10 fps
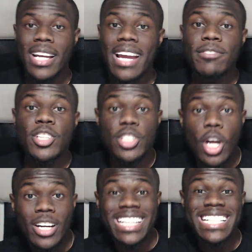After
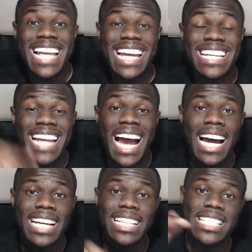Dark is at
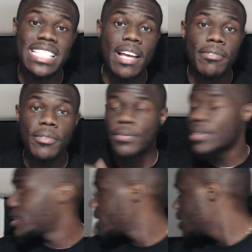9 and 7.50.